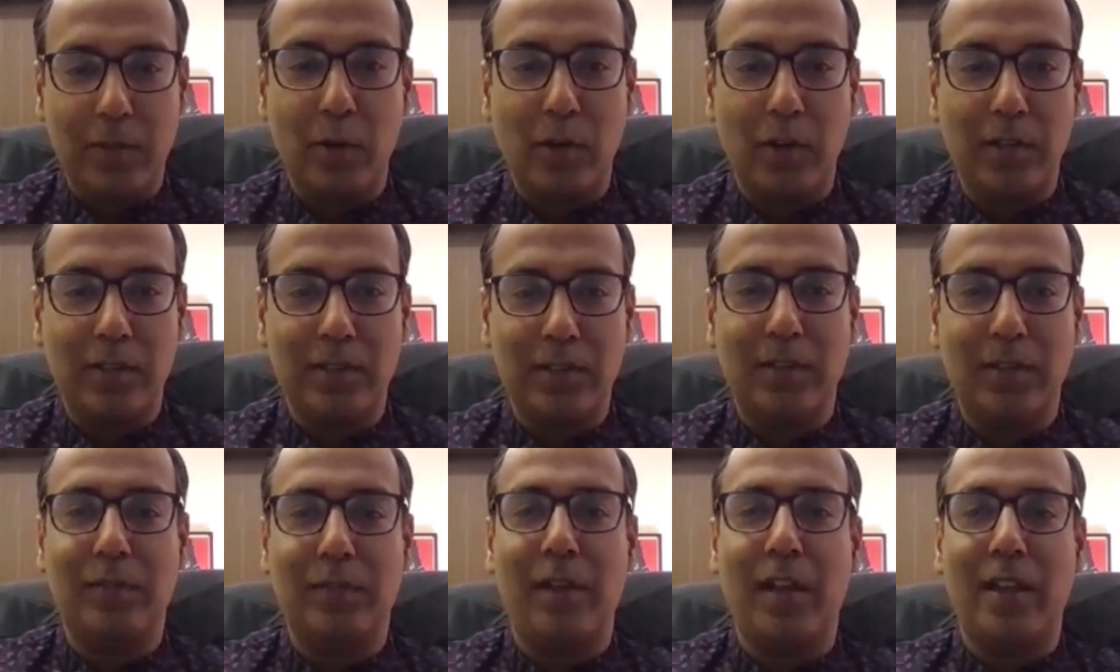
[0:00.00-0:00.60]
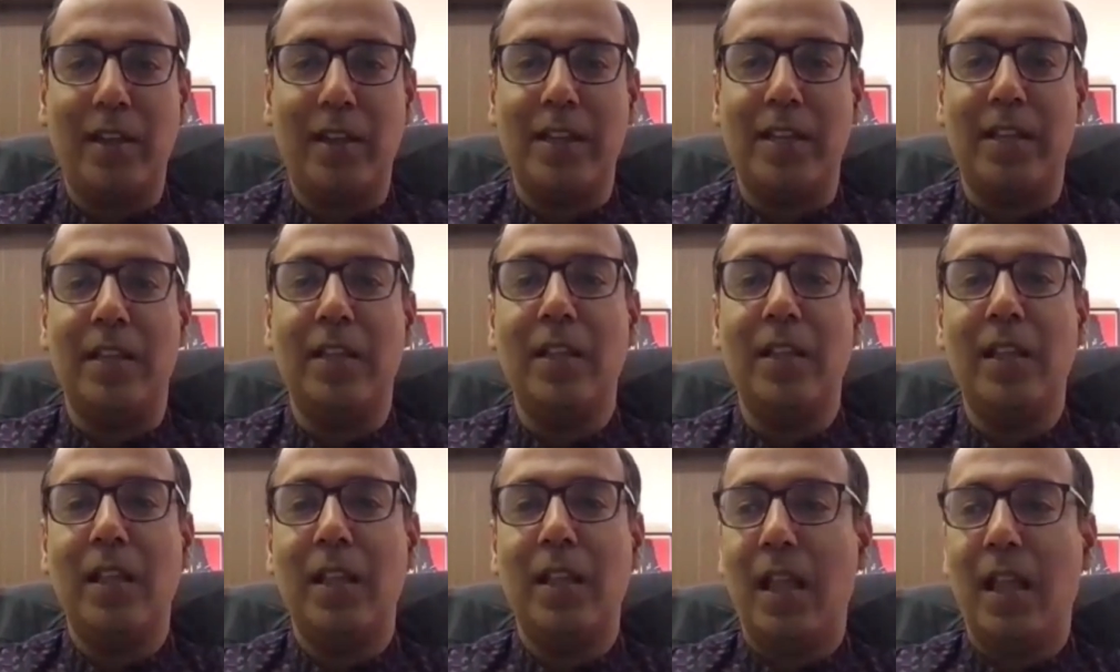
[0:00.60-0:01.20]
on a safari,
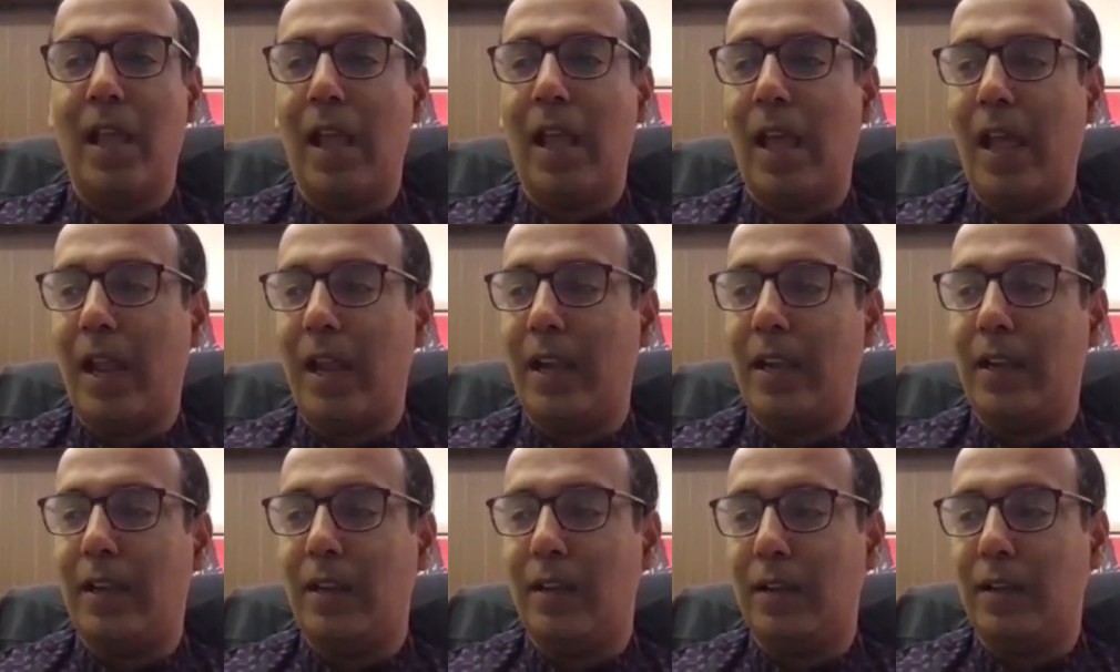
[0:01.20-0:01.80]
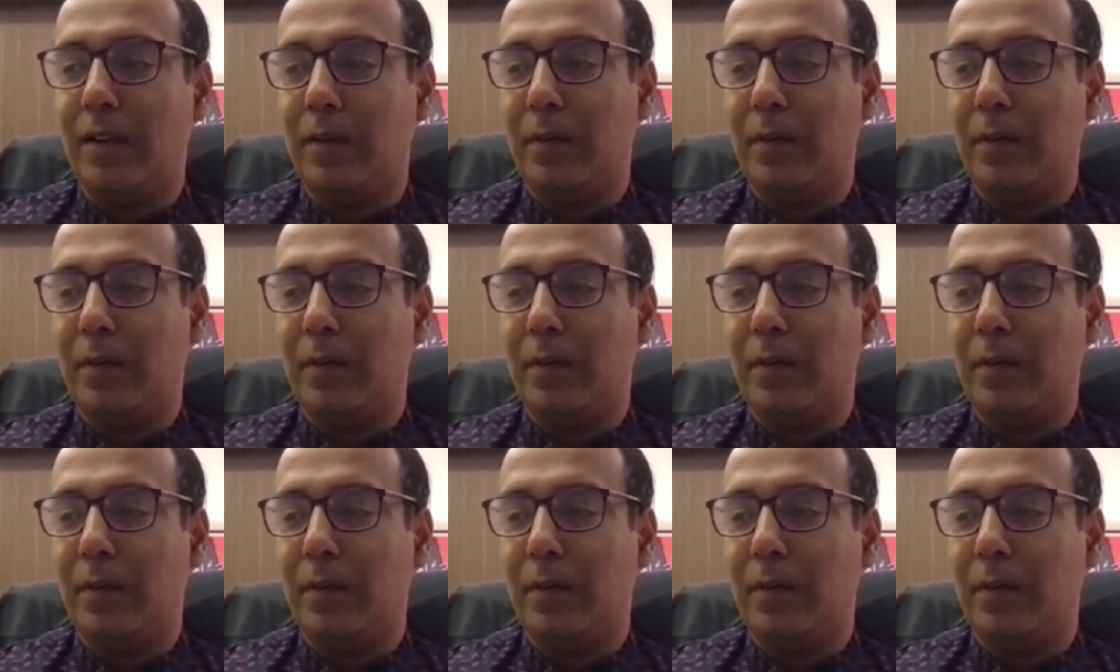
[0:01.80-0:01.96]
and